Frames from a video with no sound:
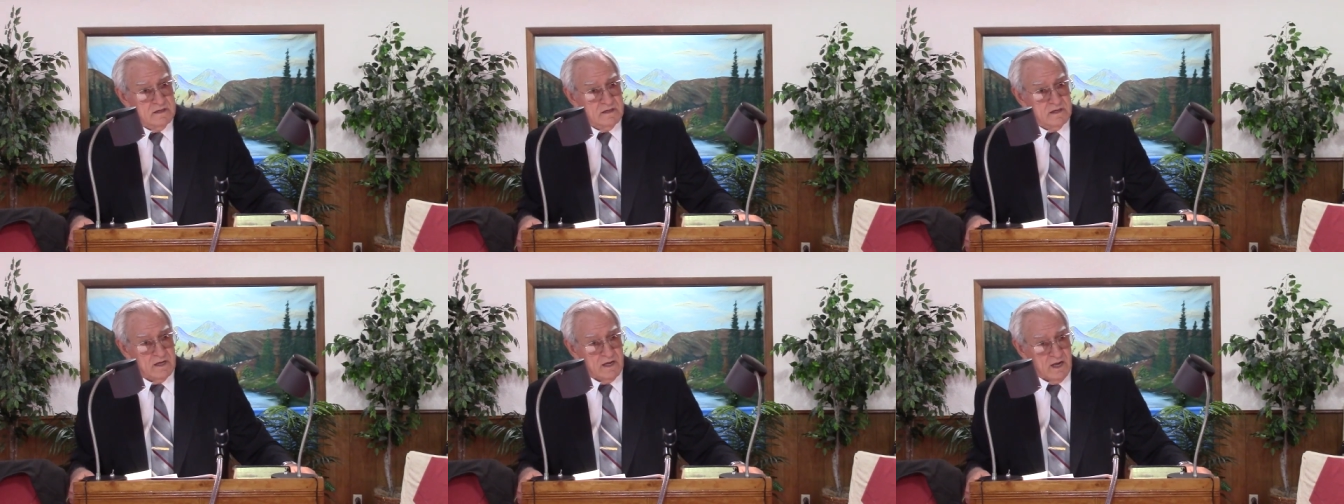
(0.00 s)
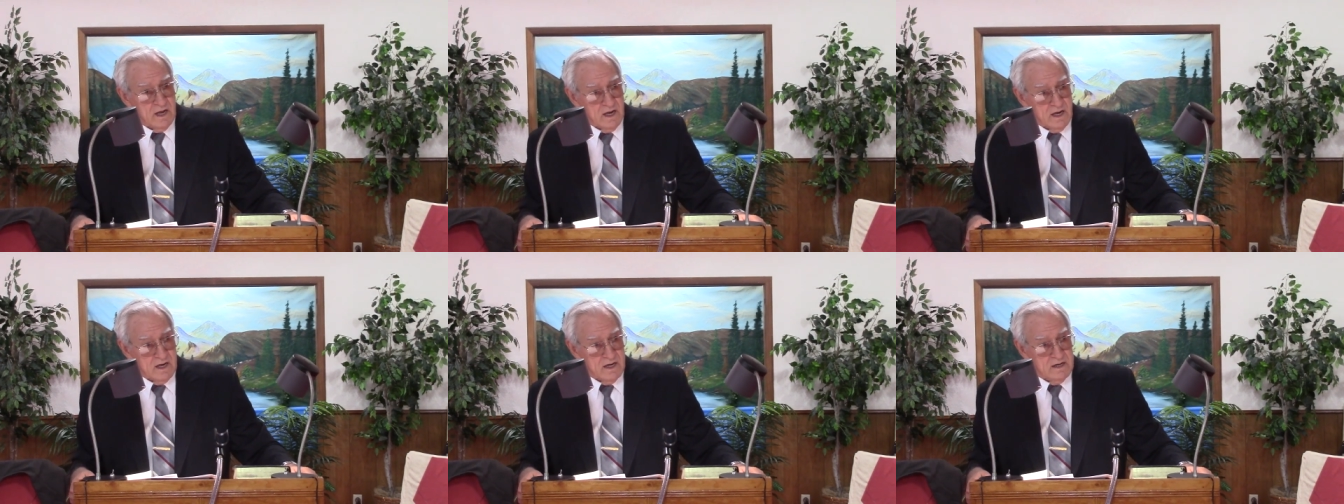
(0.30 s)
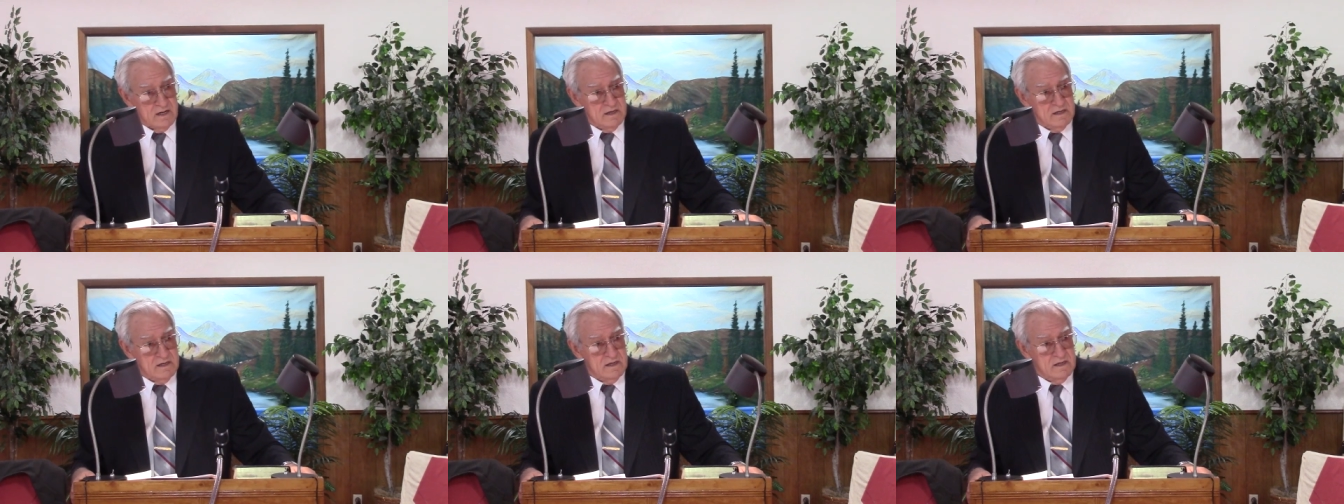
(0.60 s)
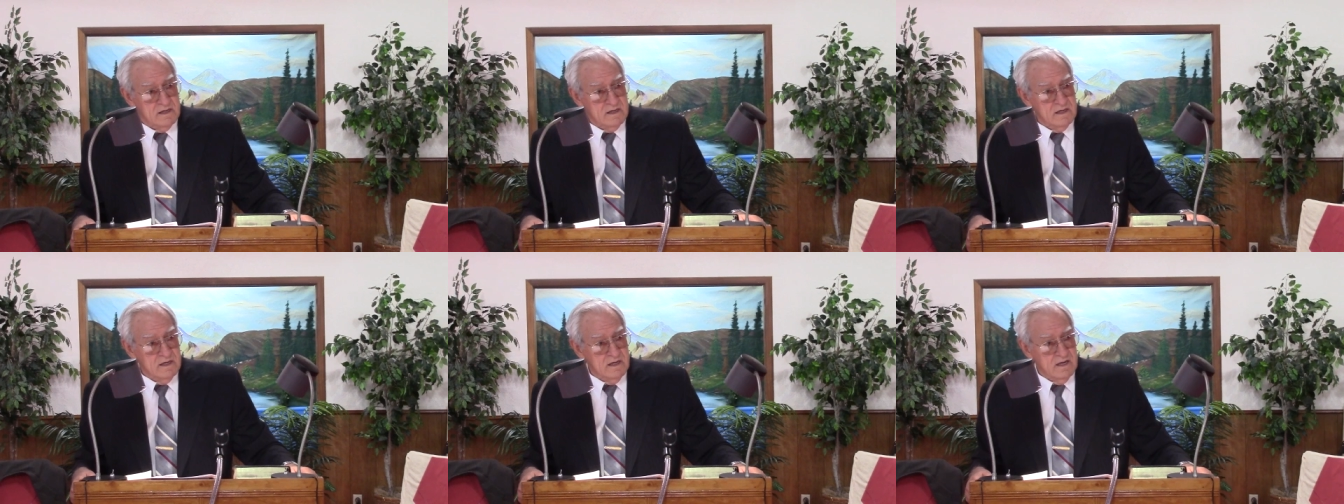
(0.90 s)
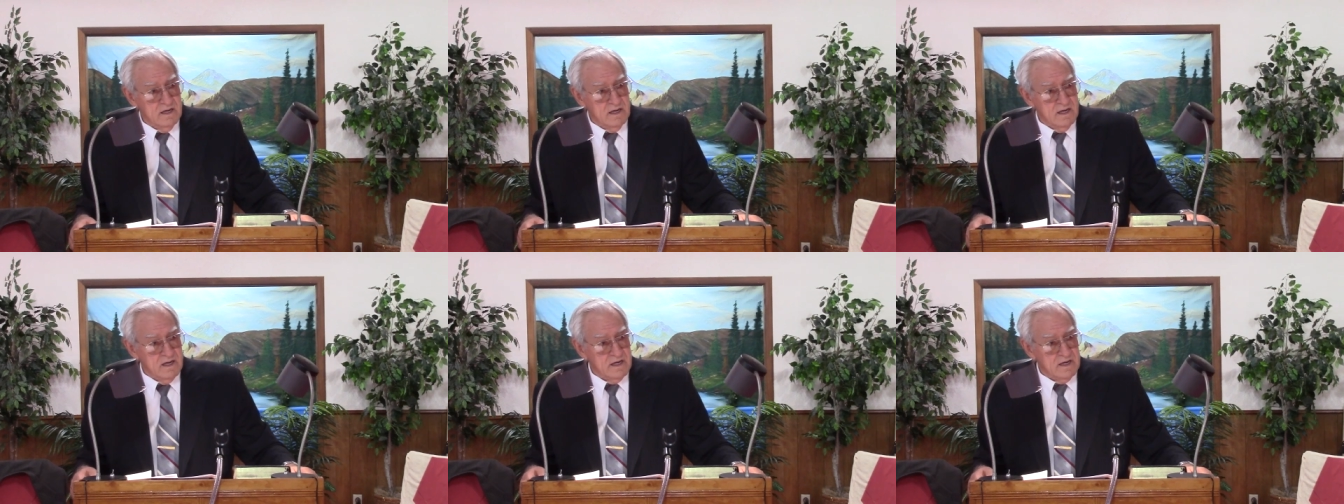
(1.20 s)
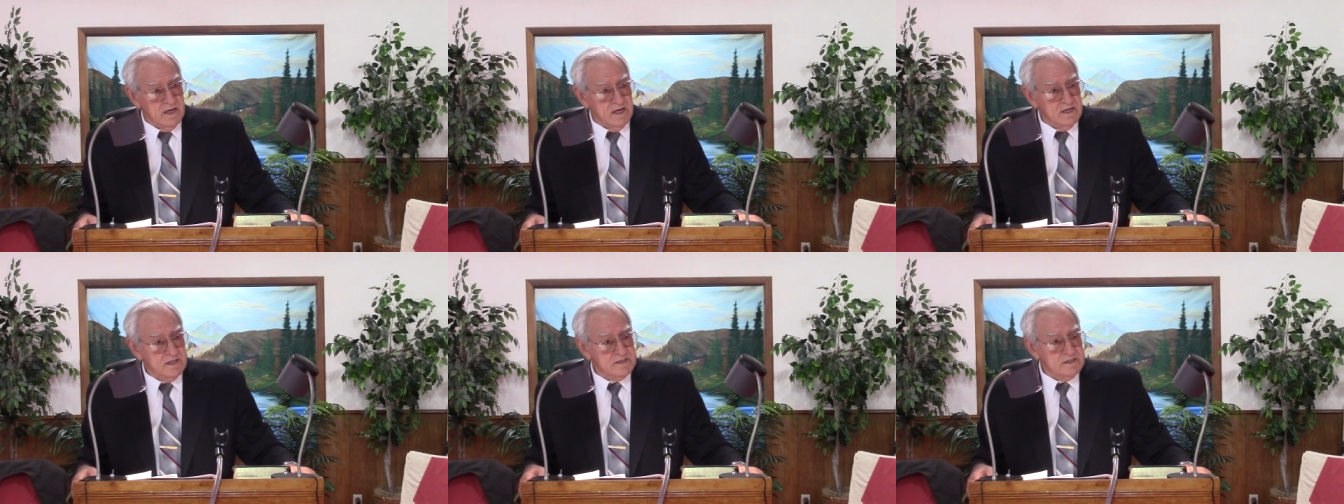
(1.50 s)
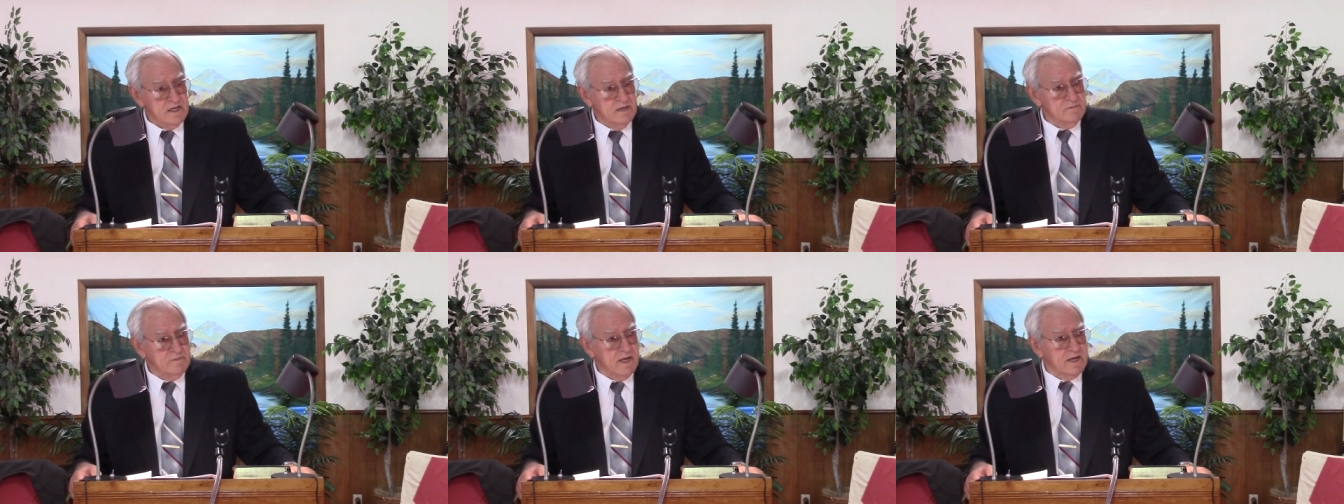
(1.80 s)
Yeah. Yet it
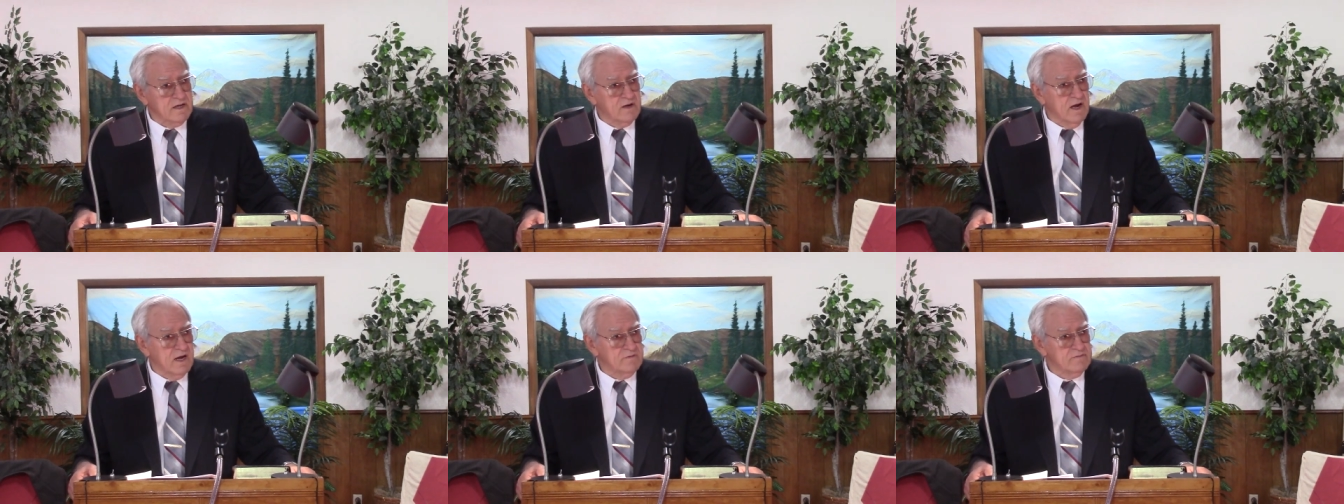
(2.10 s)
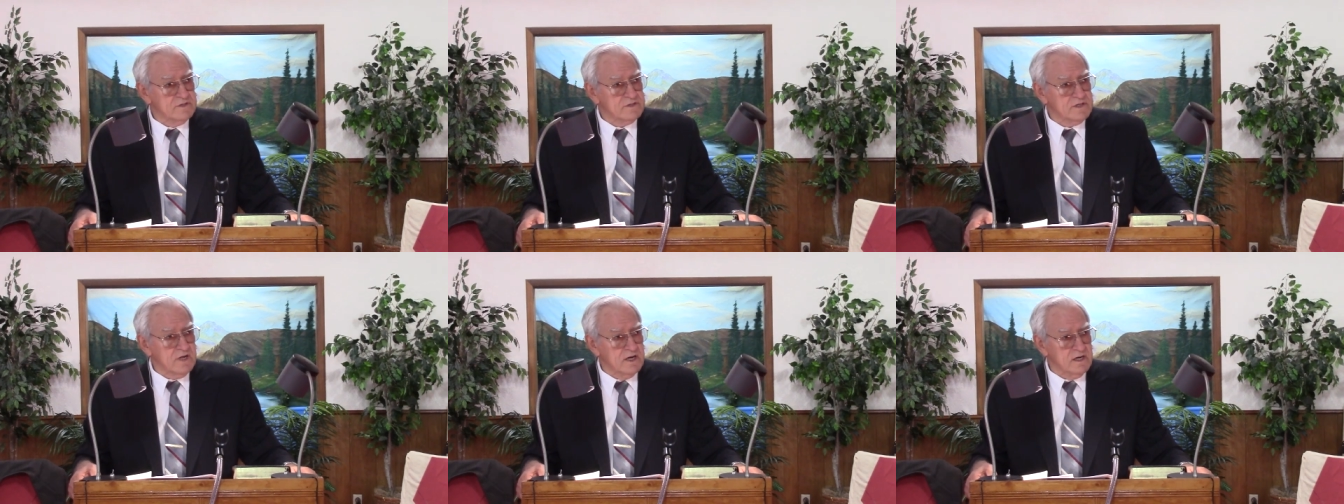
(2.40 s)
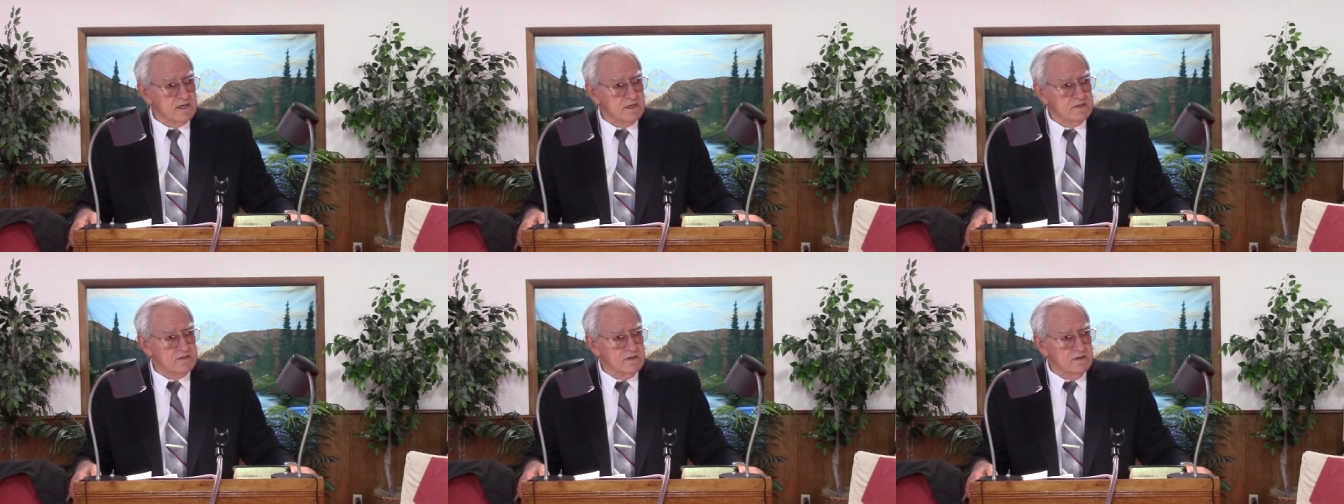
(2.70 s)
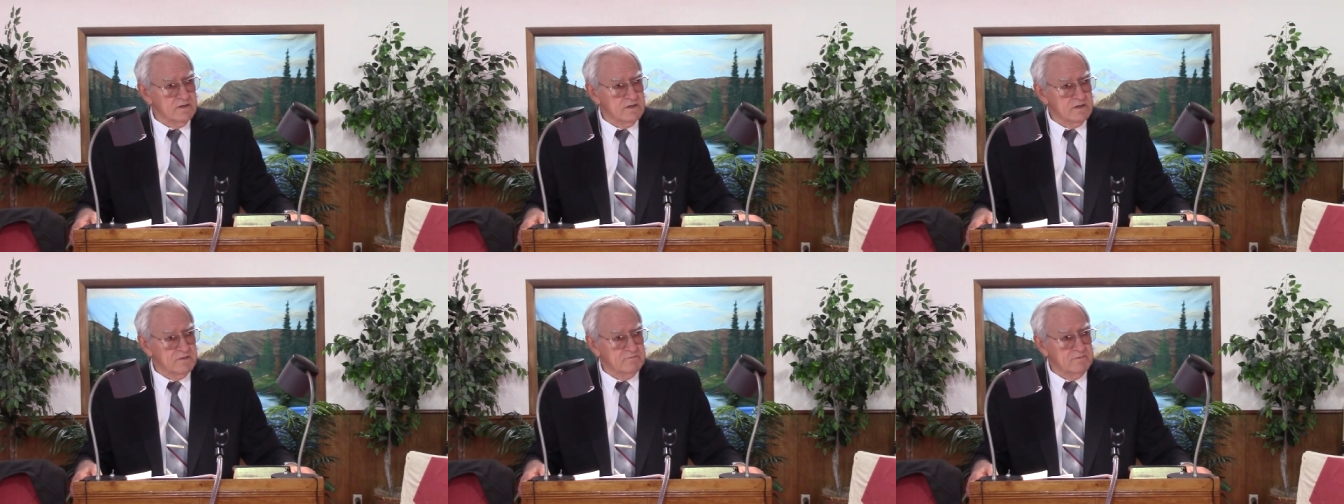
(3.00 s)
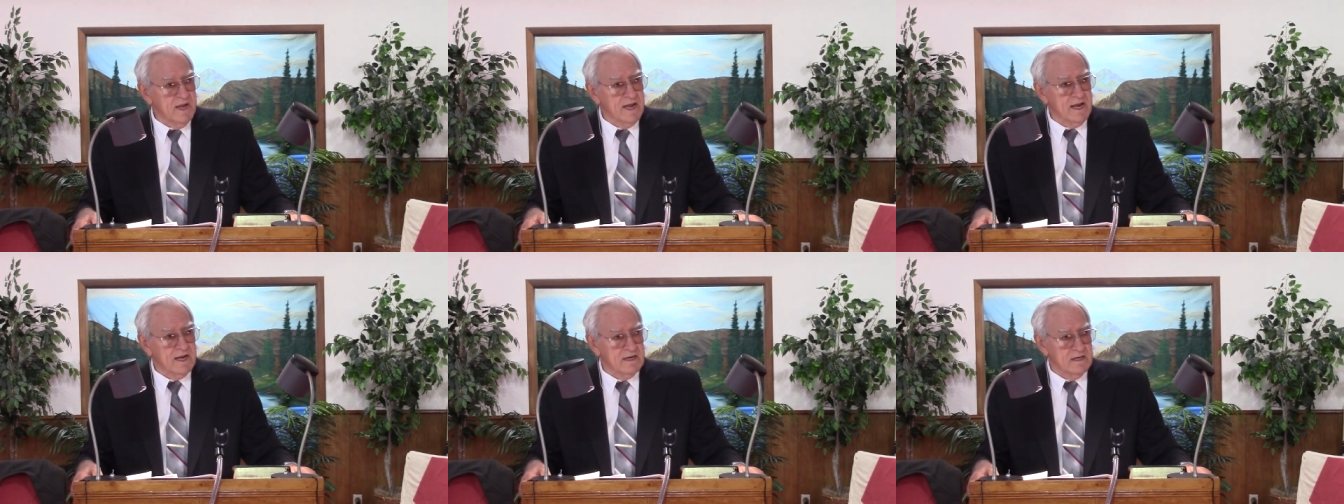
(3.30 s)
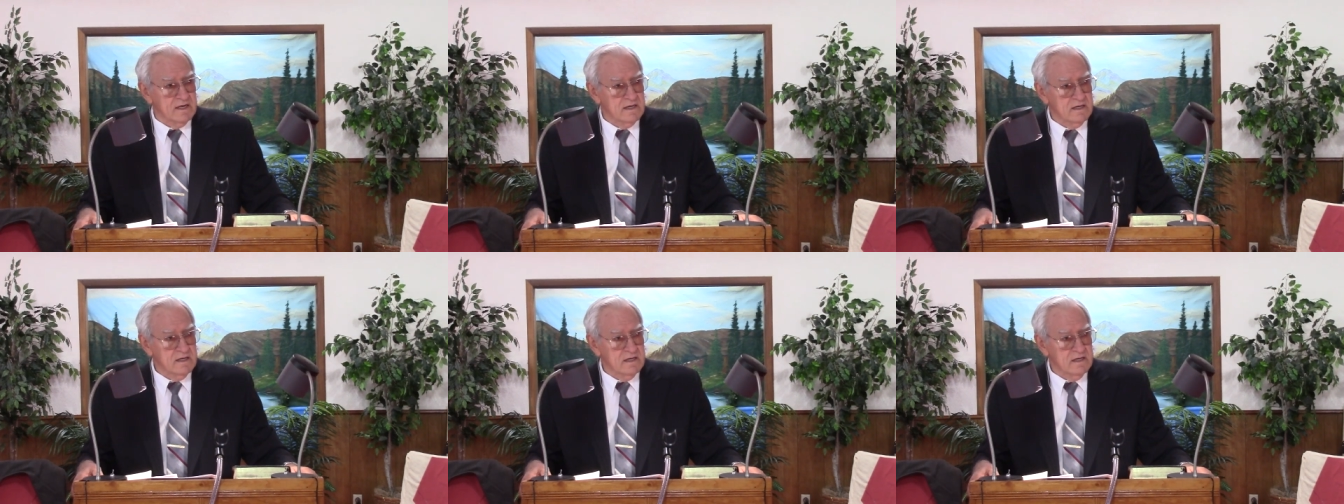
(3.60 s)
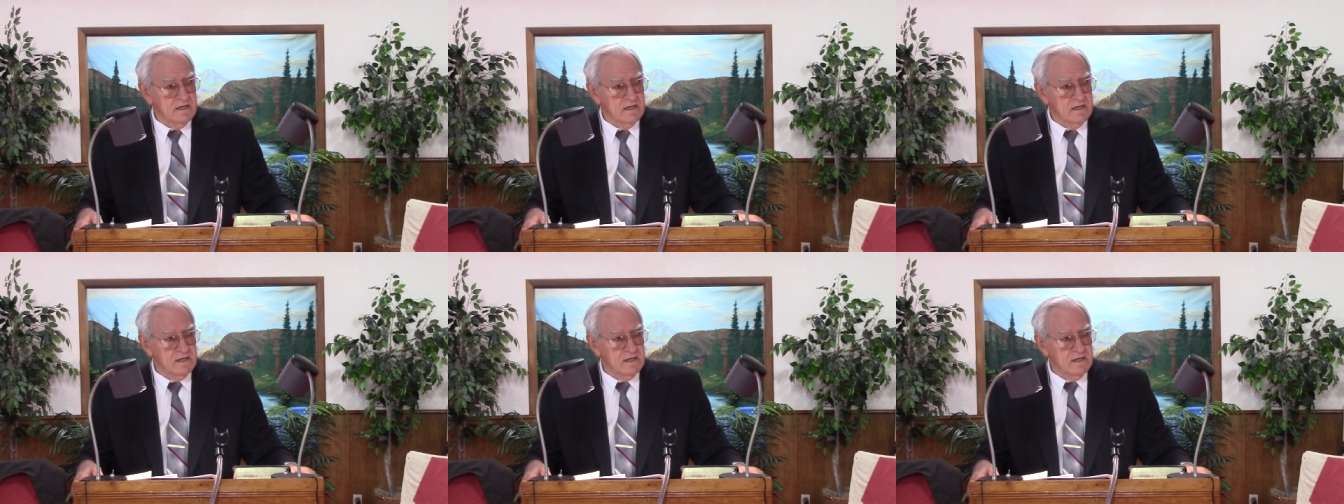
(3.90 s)
seemed like God was talking to the men